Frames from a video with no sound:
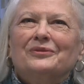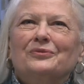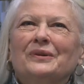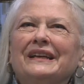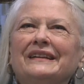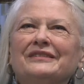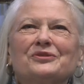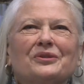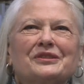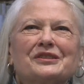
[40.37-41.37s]
we in
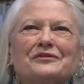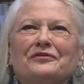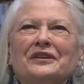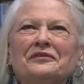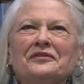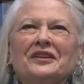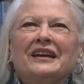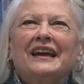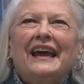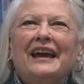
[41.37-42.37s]
Georgia's 5th
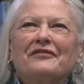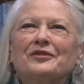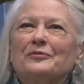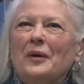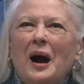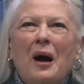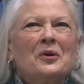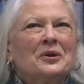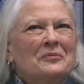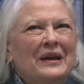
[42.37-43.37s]
have the
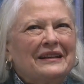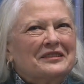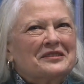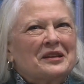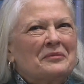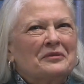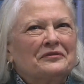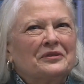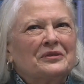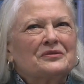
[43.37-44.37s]
power to make December
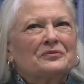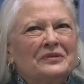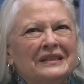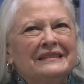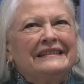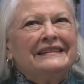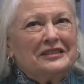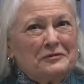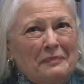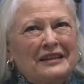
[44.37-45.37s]
1st really
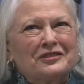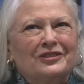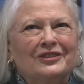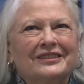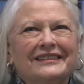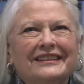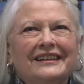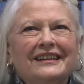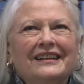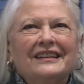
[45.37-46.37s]
special.
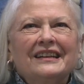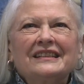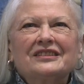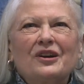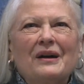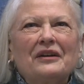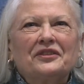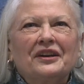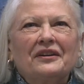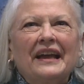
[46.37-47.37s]
Let's go
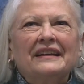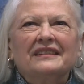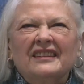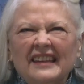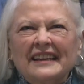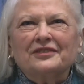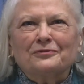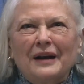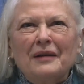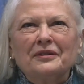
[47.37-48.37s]
out there and elect
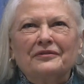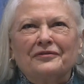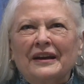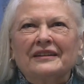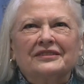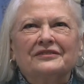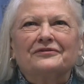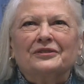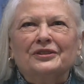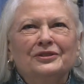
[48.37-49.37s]
Robert Franklin
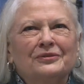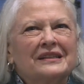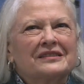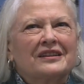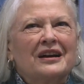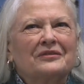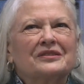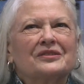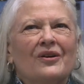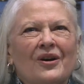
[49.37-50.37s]
for U.S.
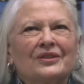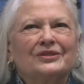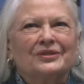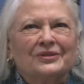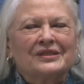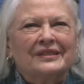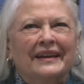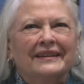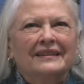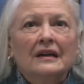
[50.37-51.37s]
Congress on
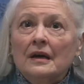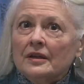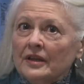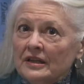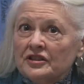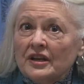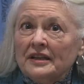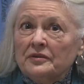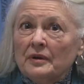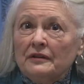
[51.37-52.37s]
Tuesday. Then
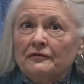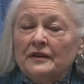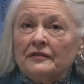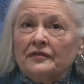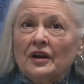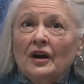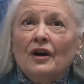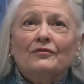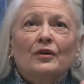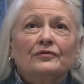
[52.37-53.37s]
January 5th,
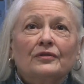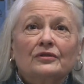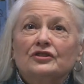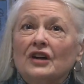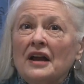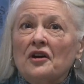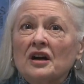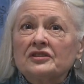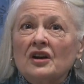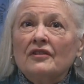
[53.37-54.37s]
vote for John
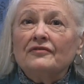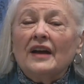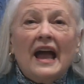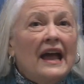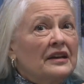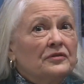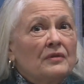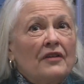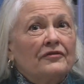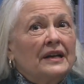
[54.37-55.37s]
Ossoff and
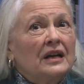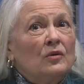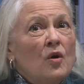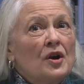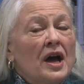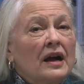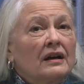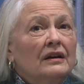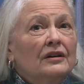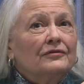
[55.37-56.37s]
Raphael Warnock
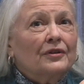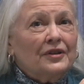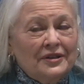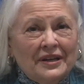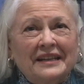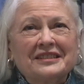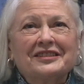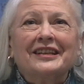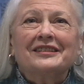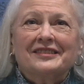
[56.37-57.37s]
for the United
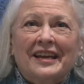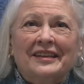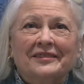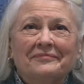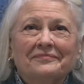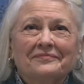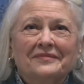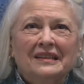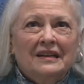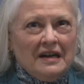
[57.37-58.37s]
States Senate.
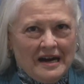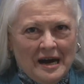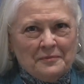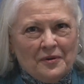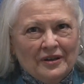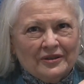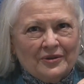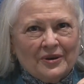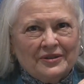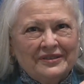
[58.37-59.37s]
I'm Paula
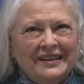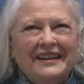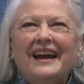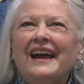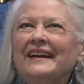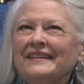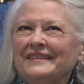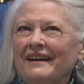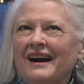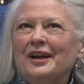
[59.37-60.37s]
Gordon,
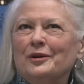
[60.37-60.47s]
and I